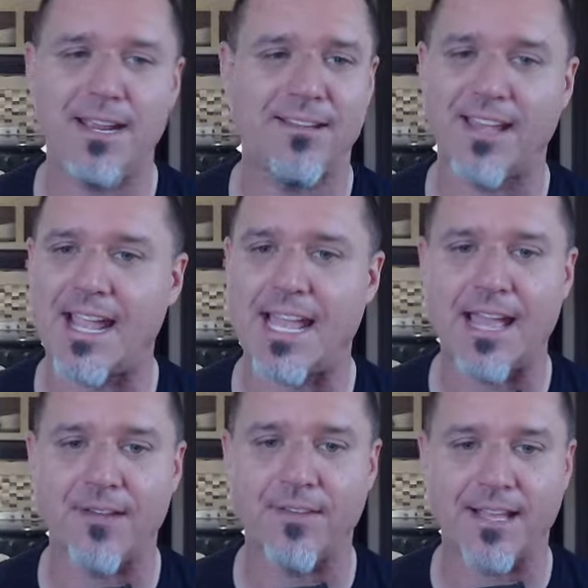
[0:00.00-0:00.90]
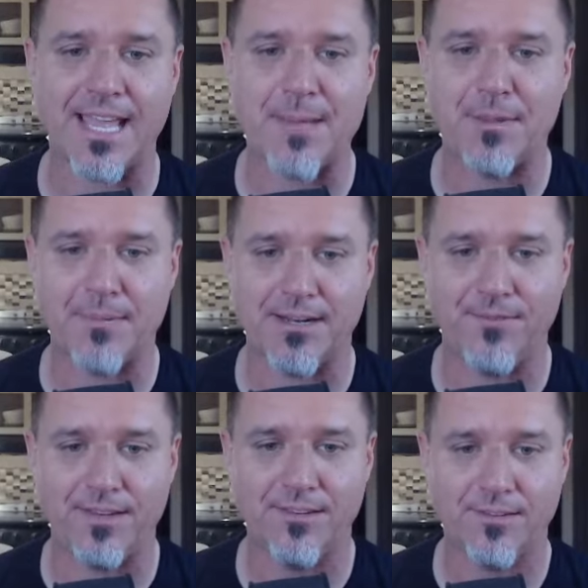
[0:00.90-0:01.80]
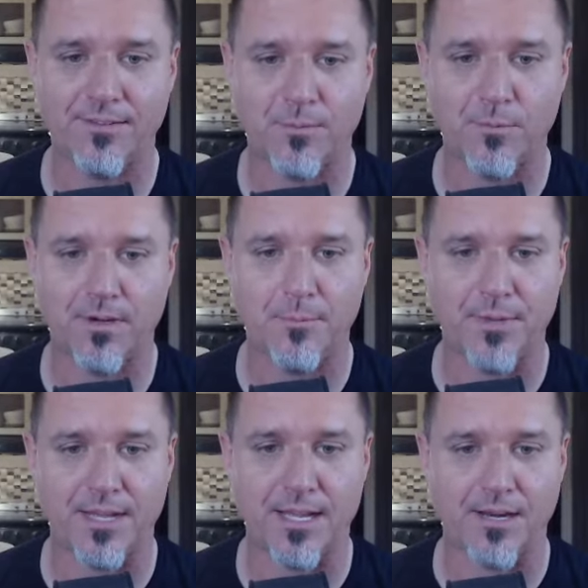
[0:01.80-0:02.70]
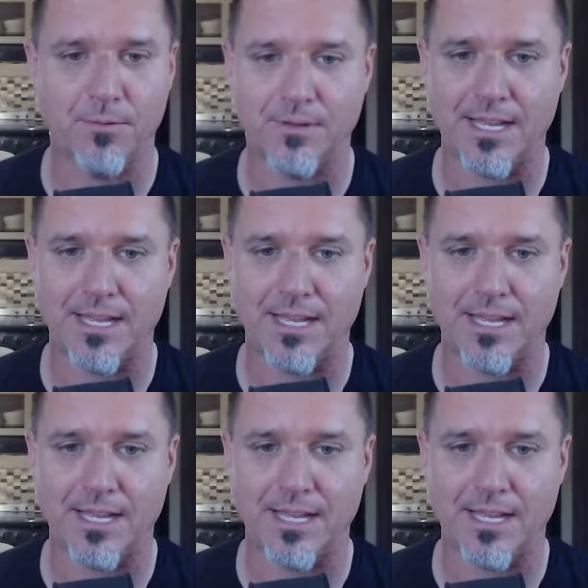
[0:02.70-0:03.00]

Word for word: means I have a gap in my defenses somewhere, but I don't.